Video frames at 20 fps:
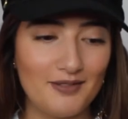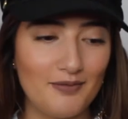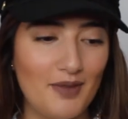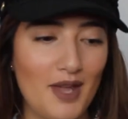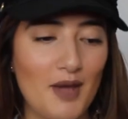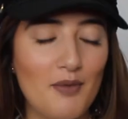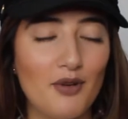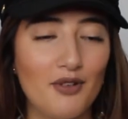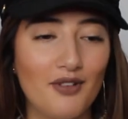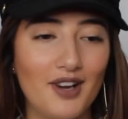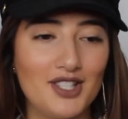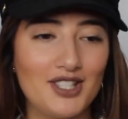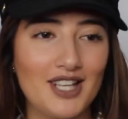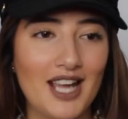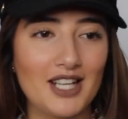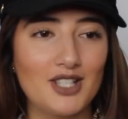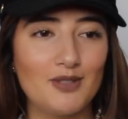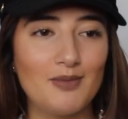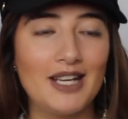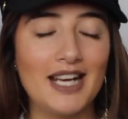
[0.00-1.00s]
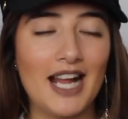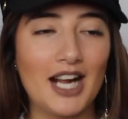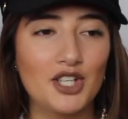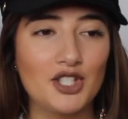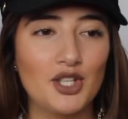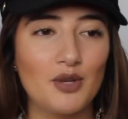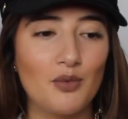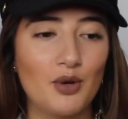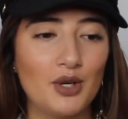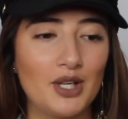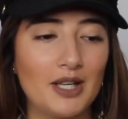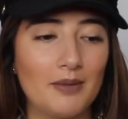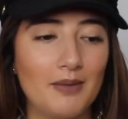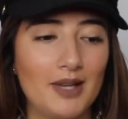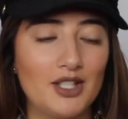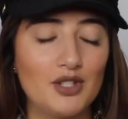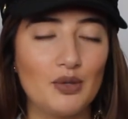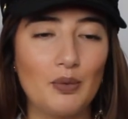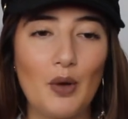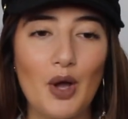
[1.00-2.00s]
people reaching out to me and actually wanting
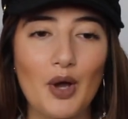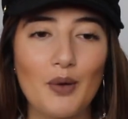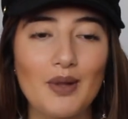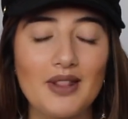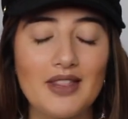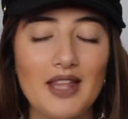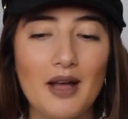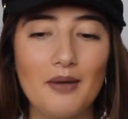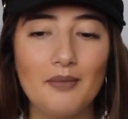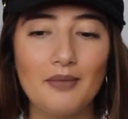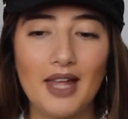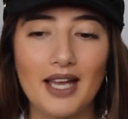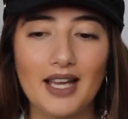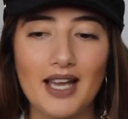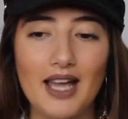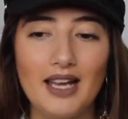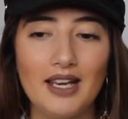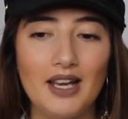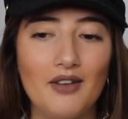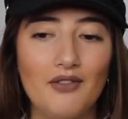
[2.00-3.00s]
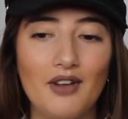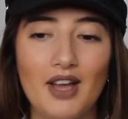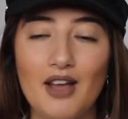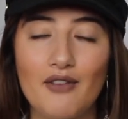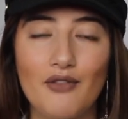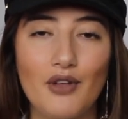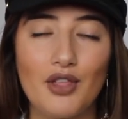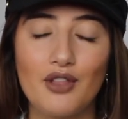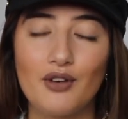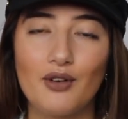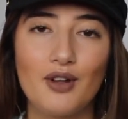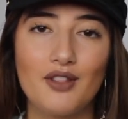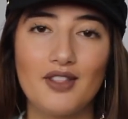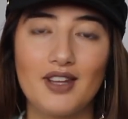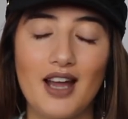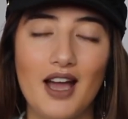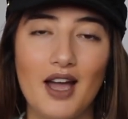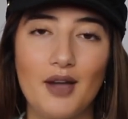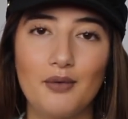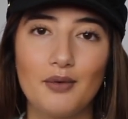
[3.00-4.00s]
me to work with them. Like, I never ever thought
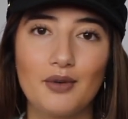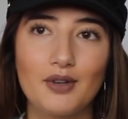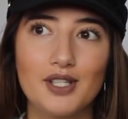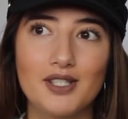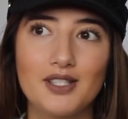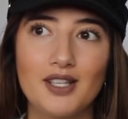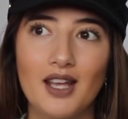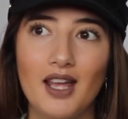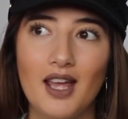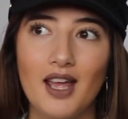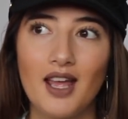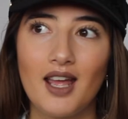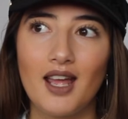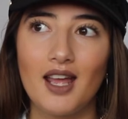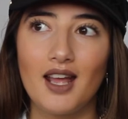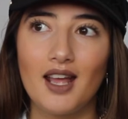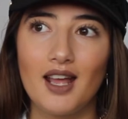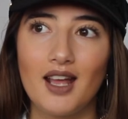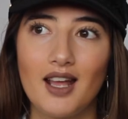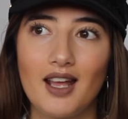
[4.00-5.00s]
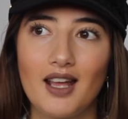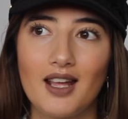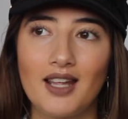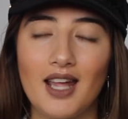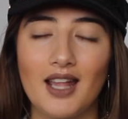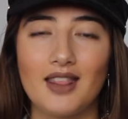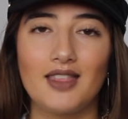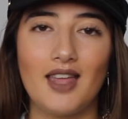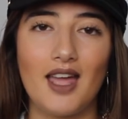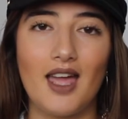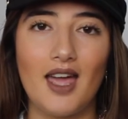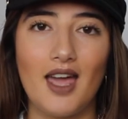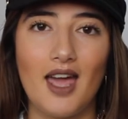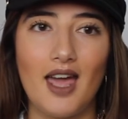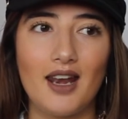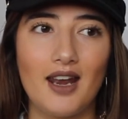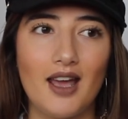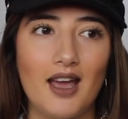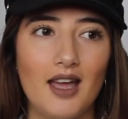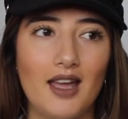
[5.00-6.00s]
that I would get there,
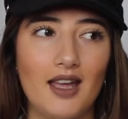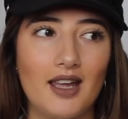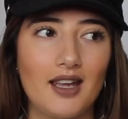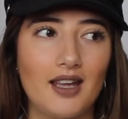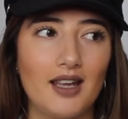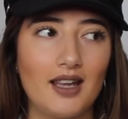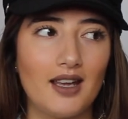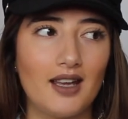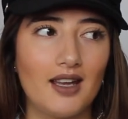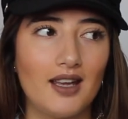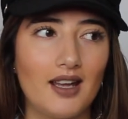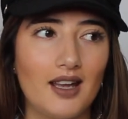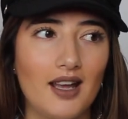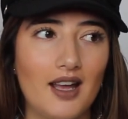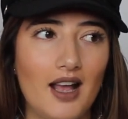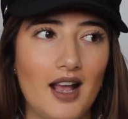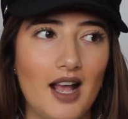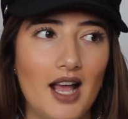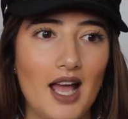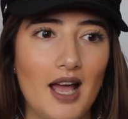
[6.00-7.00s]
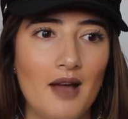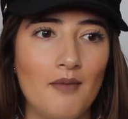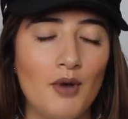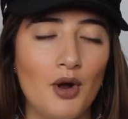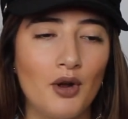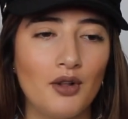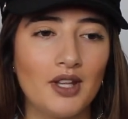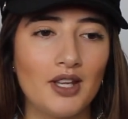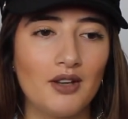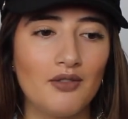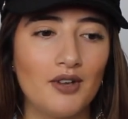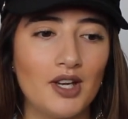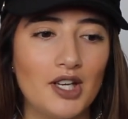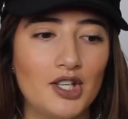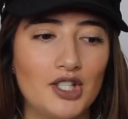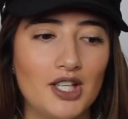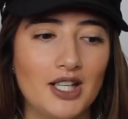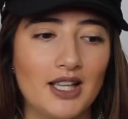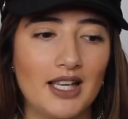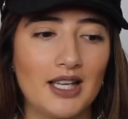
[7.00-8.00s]
and I'm only
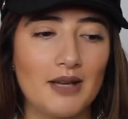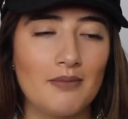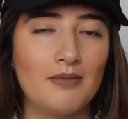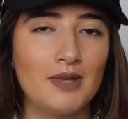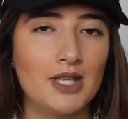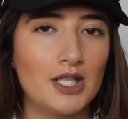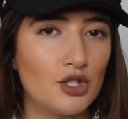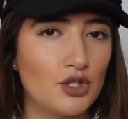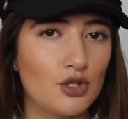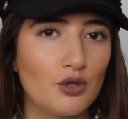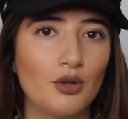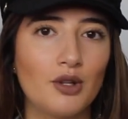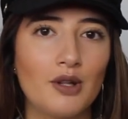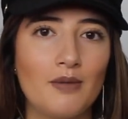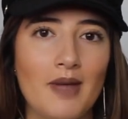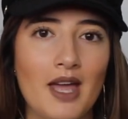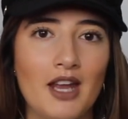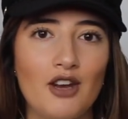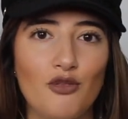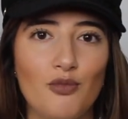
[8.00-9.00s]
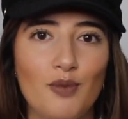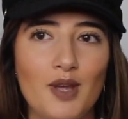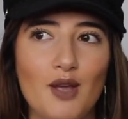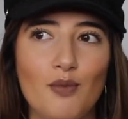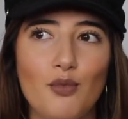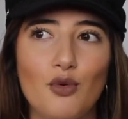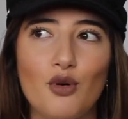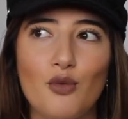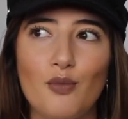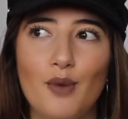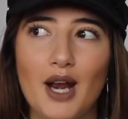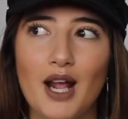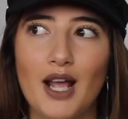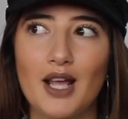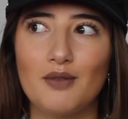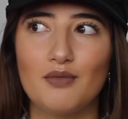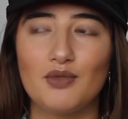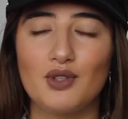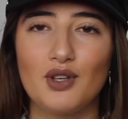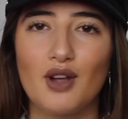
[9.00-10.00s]
reaching like a minuscule amount of people, but I
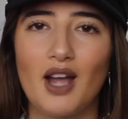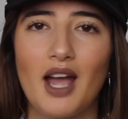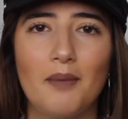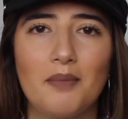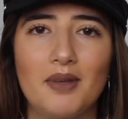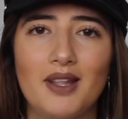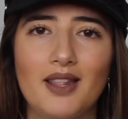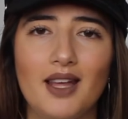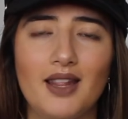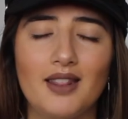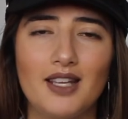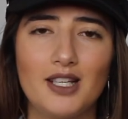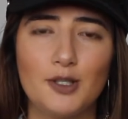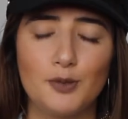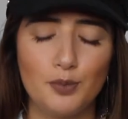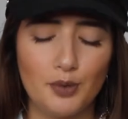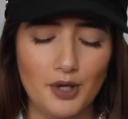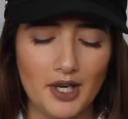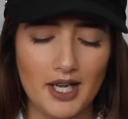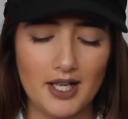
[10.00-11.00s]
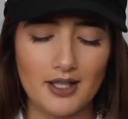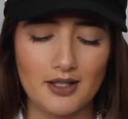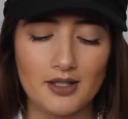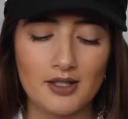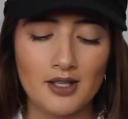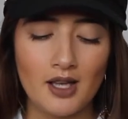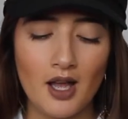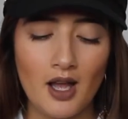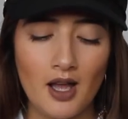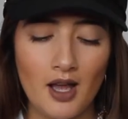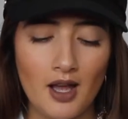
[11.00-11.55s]
am so happy that these brands